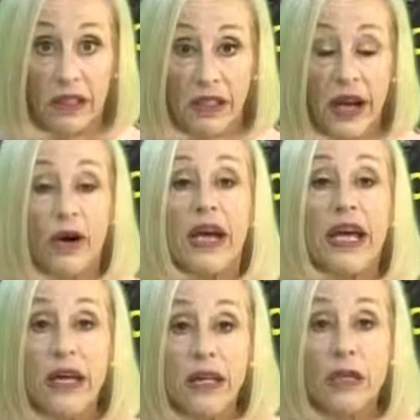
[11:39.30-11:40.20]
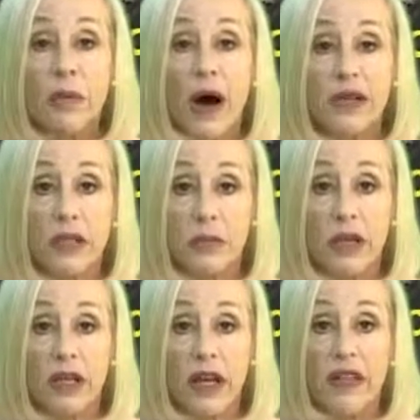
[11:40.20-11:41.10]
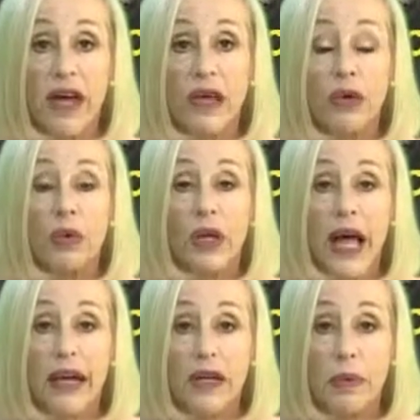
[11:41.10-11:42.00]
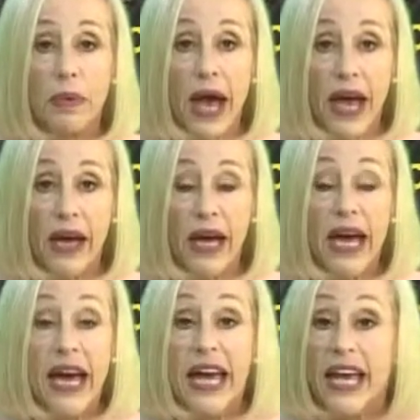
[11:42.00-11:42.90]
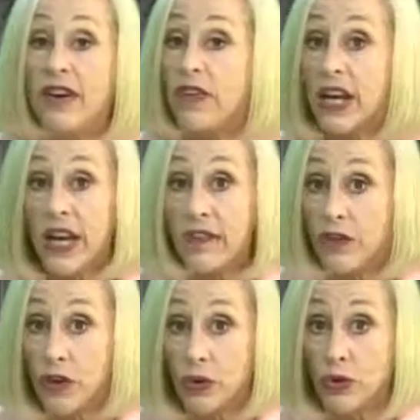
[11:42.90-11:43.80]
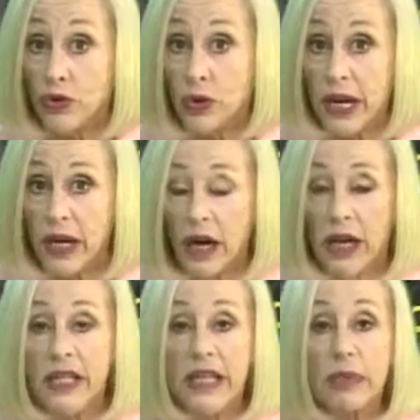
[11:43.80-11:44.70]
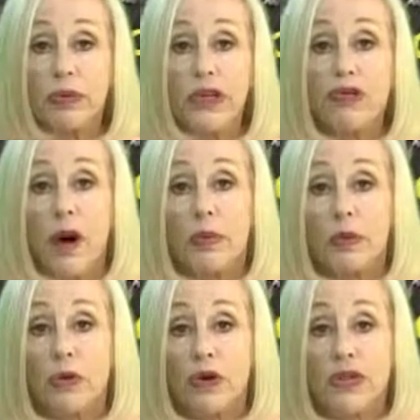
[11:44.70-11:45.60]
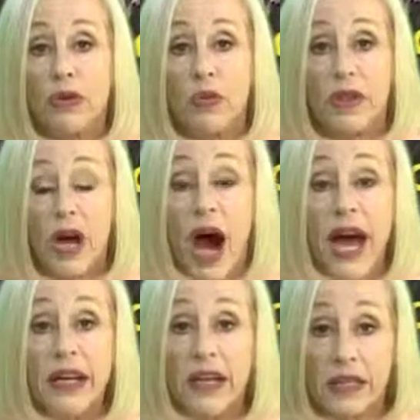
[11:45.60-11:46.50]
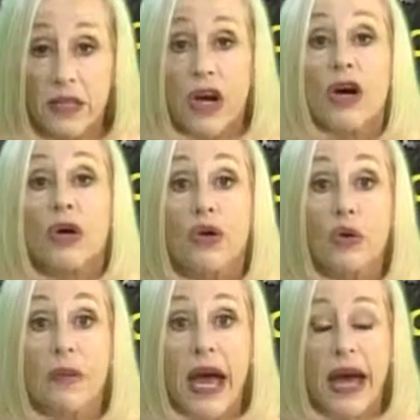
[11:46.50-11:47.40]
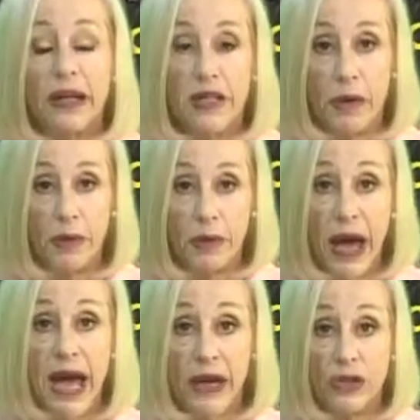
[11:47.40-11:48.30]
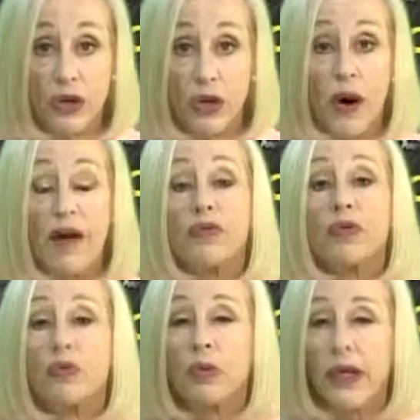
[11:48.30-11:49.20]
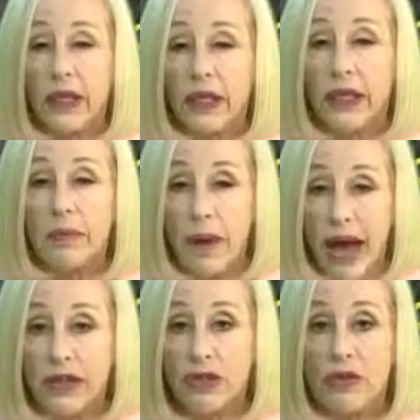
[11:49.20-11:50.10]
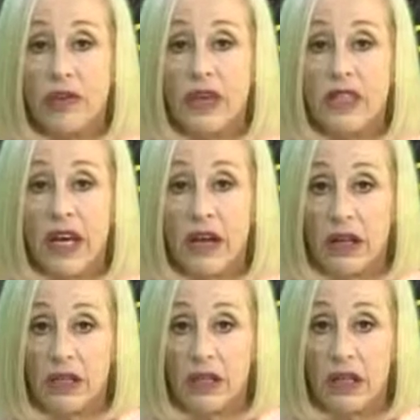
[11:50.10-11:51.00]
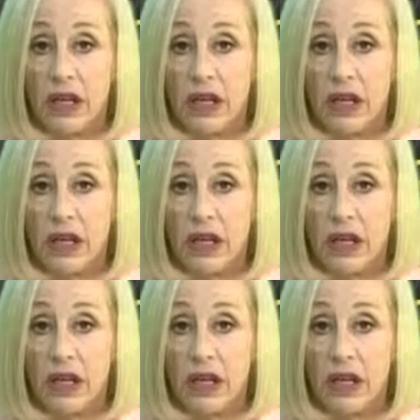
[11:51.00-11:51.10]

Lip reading: There is a possibility that you will end up paying. Even if you treat a deeply troubled person with kindness, you may end up paying, so you have to really master these skills.